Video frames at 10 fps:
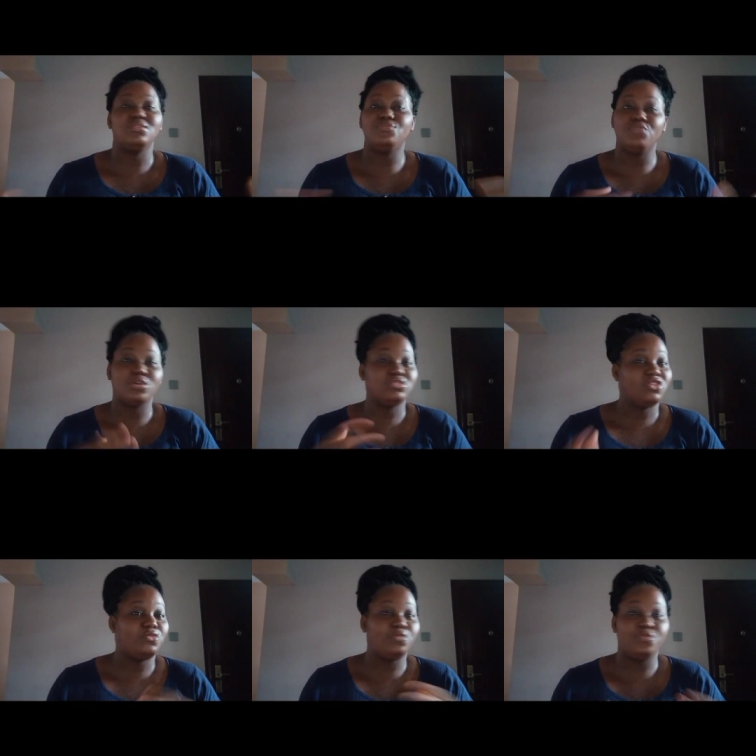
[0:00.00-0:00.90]
influx
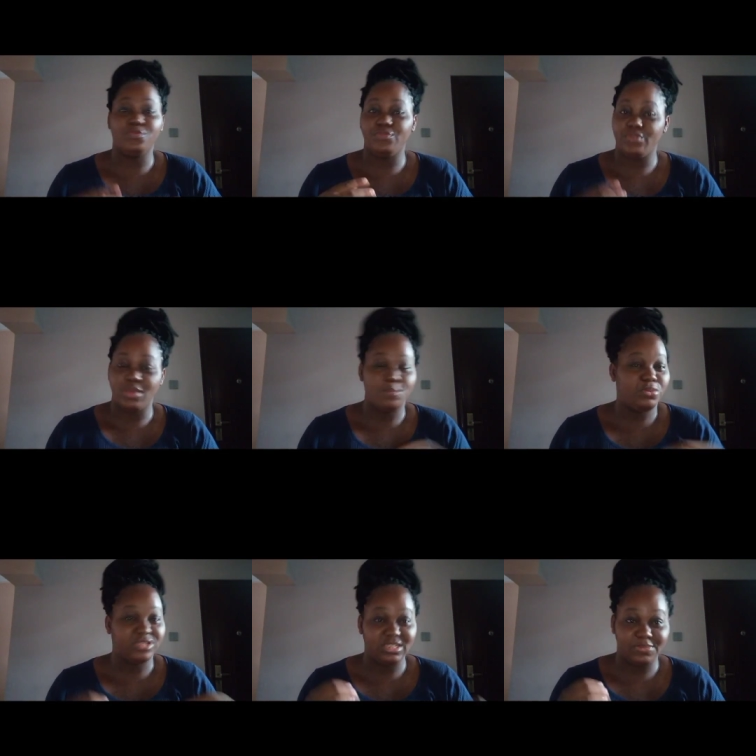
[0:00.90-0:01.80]
of
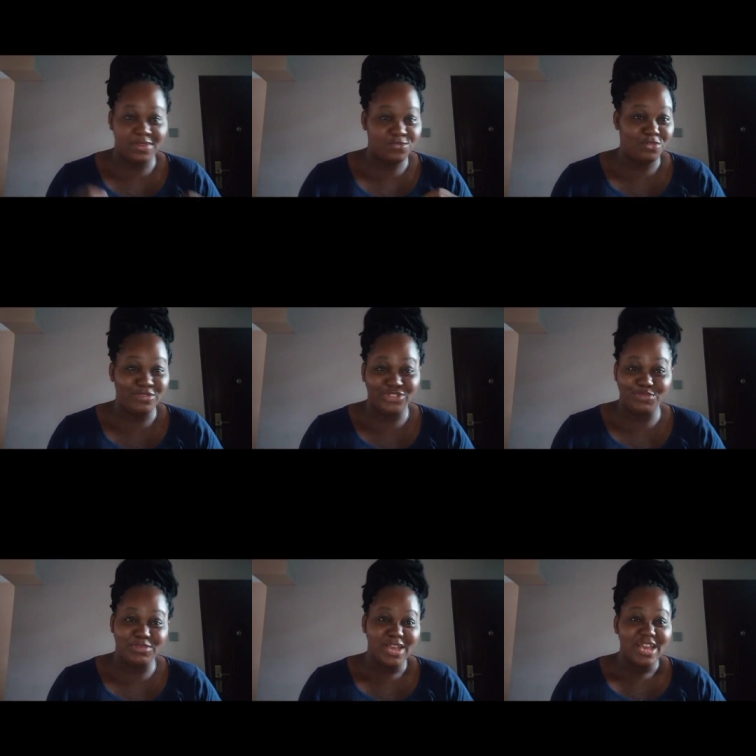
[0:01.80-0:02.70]
importers buying from
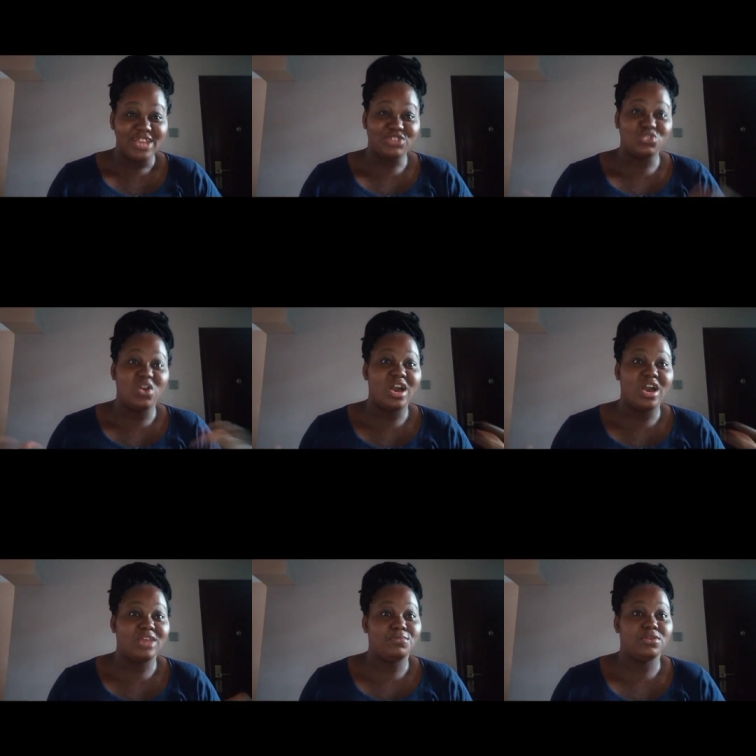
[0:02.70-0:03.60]
Egypt is not
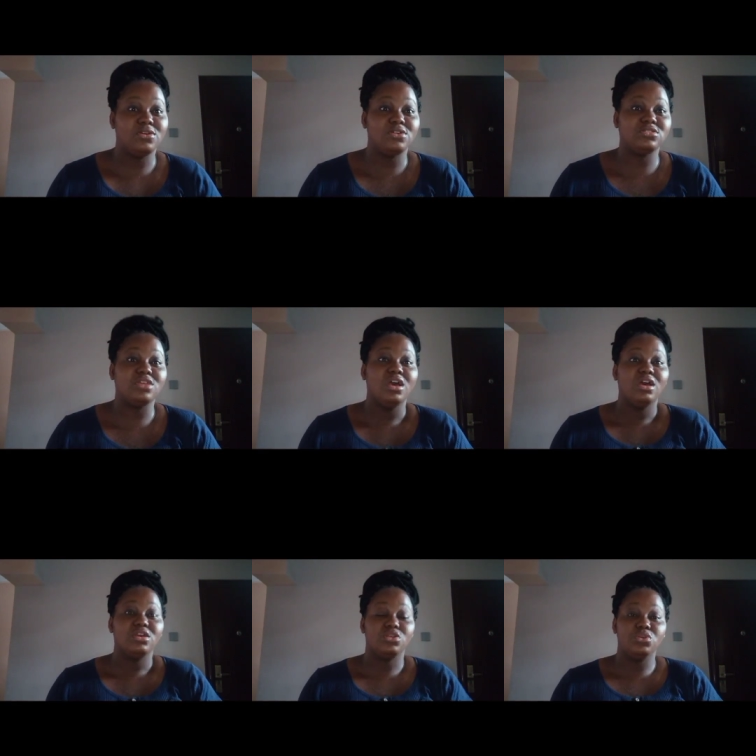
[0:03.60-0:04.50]
high, because
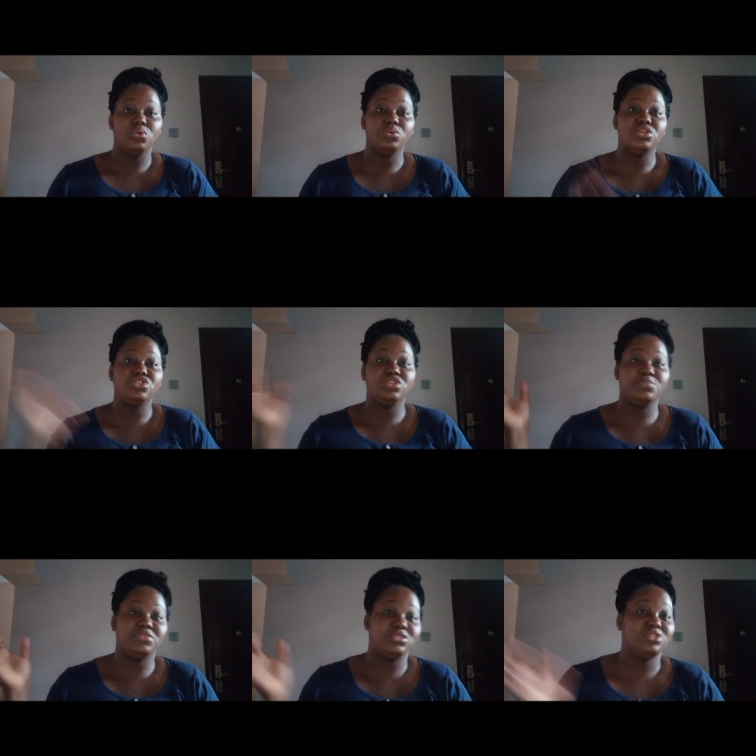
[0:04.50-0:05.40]
you know
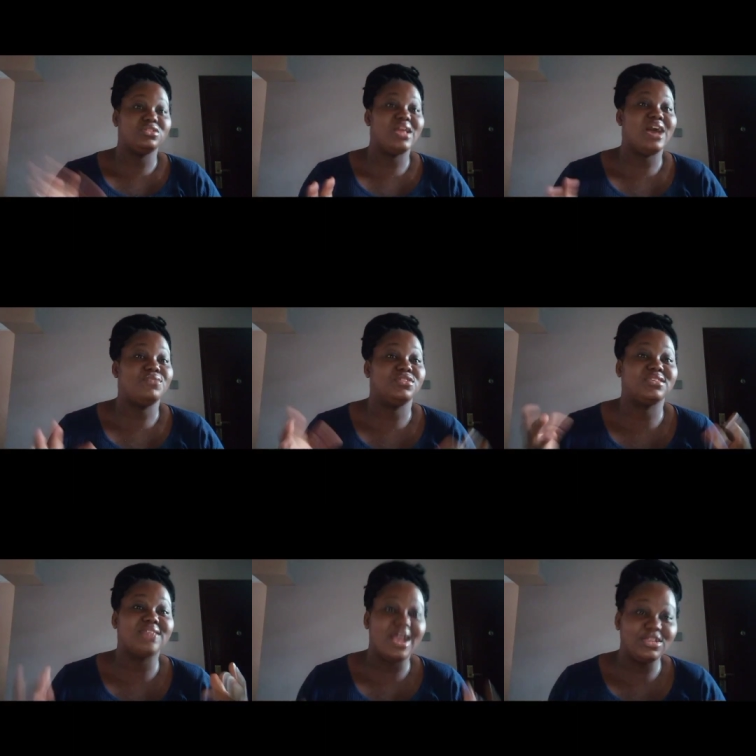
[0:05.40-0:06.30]
Egypt doesn't have a
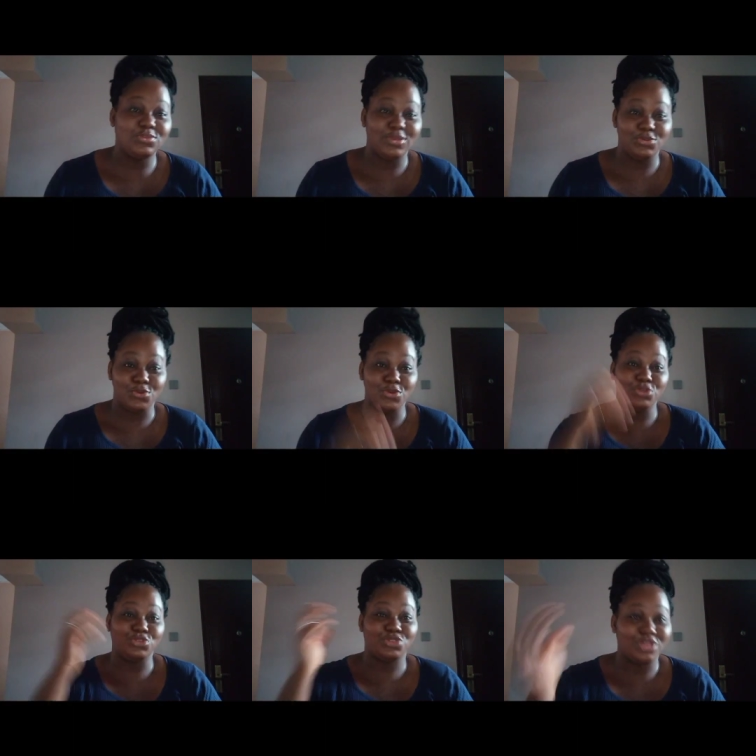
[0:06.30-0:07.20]
site where you're going
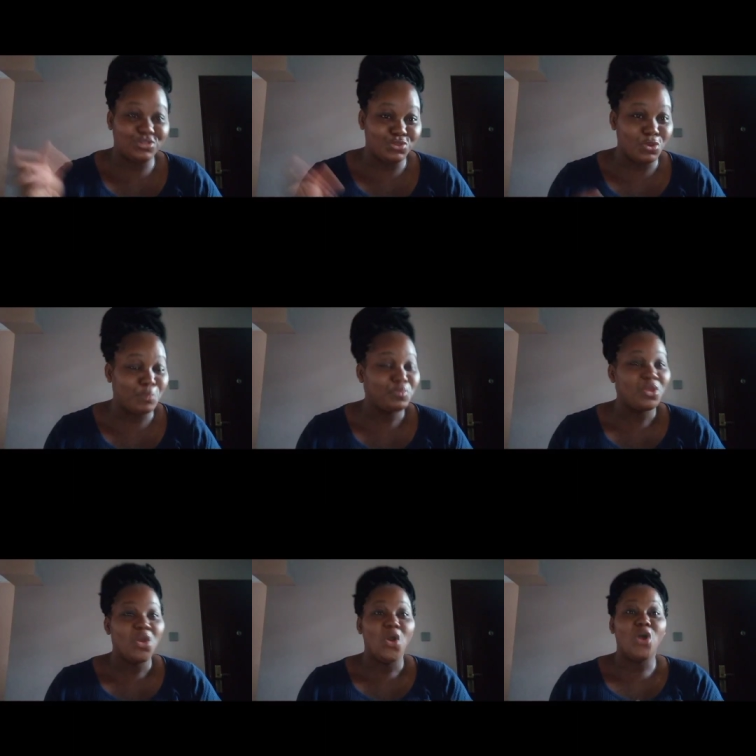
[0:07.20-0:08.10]
to search from.
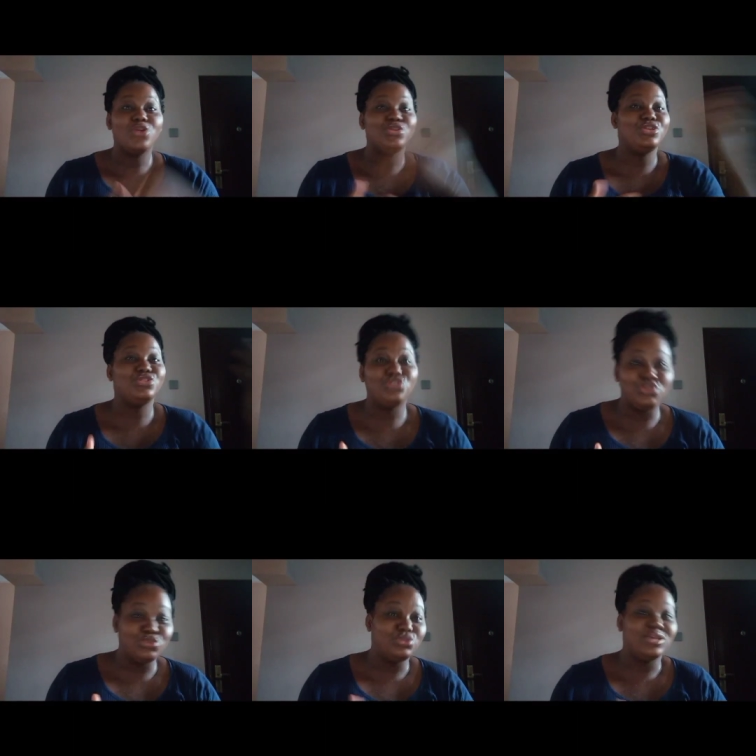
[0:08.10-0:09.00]
All you need
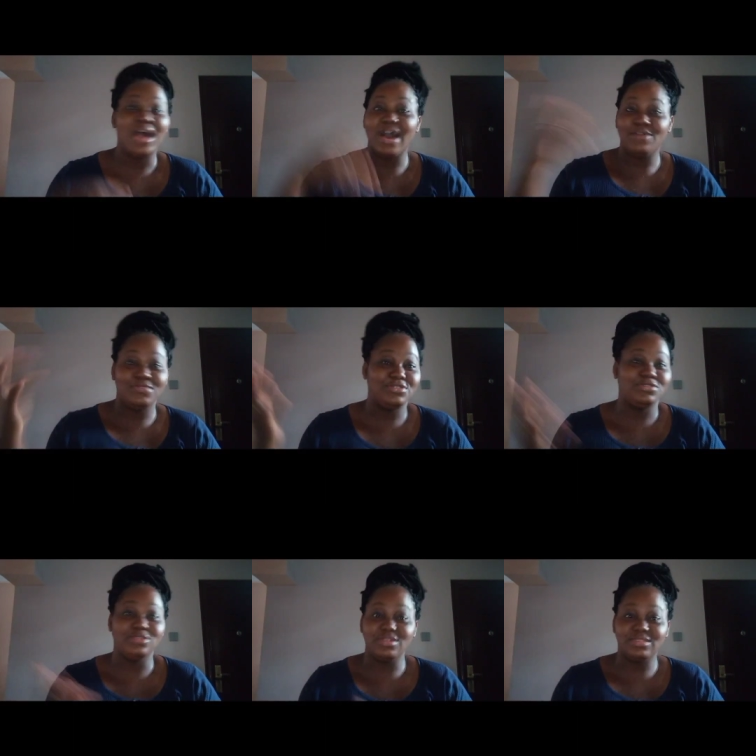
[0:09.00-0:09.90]
to have is
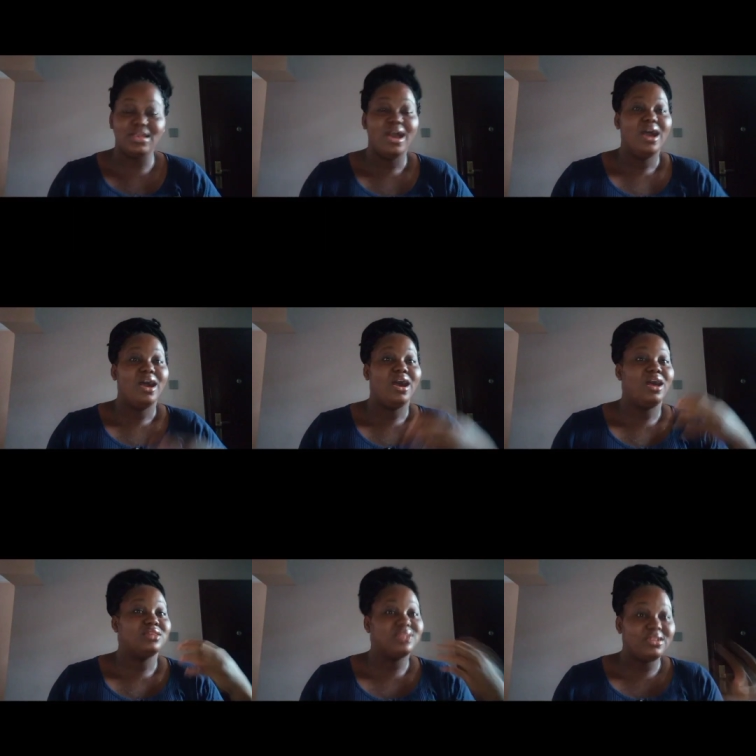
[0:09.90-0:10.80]
just
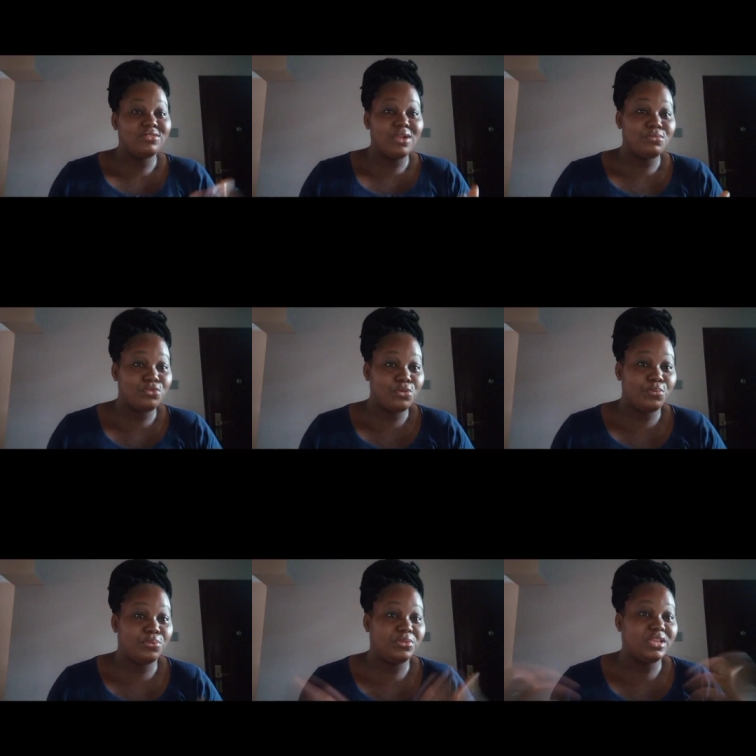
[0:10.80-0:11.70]
a Telegram
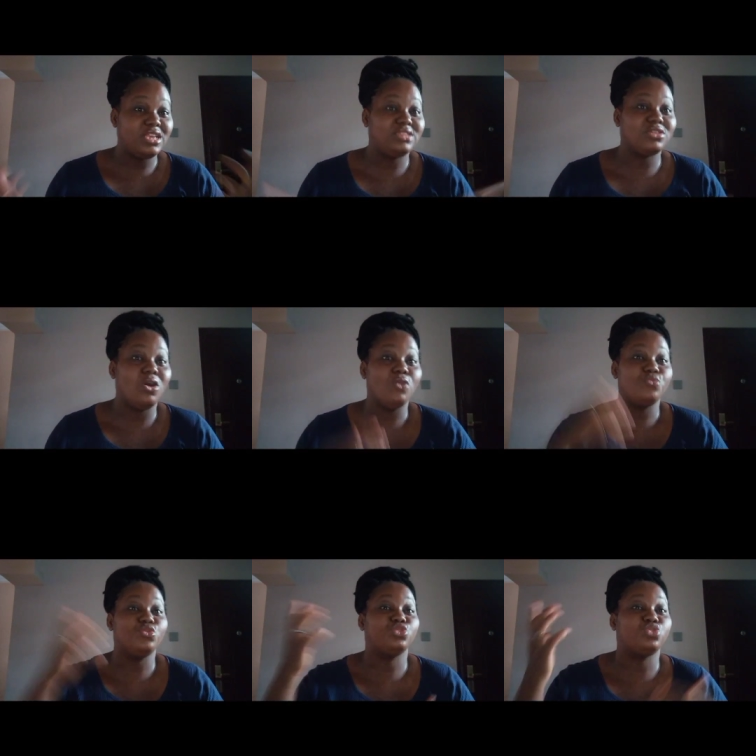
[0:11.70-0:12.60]
group links
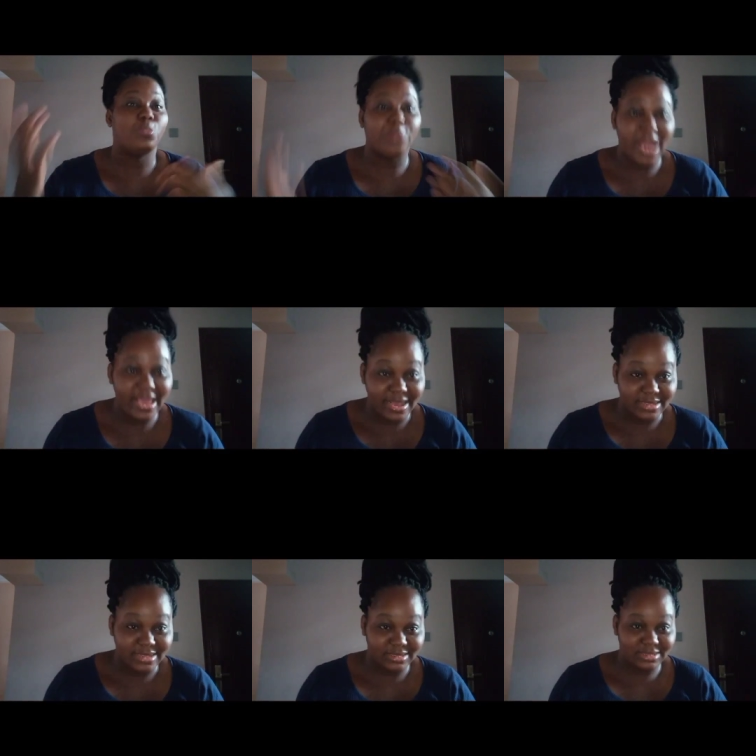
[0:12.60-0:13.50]
of your
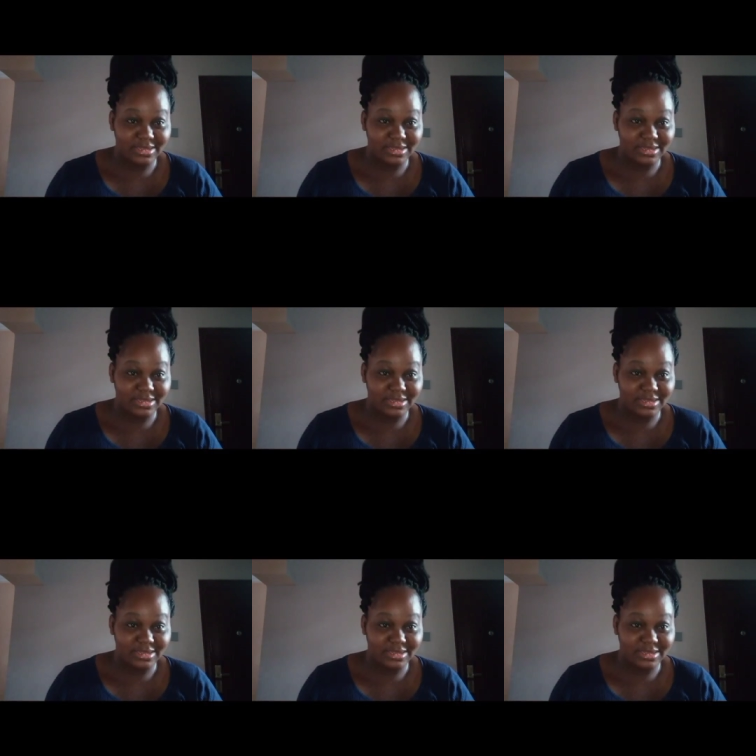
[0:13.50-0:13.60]
suppliers.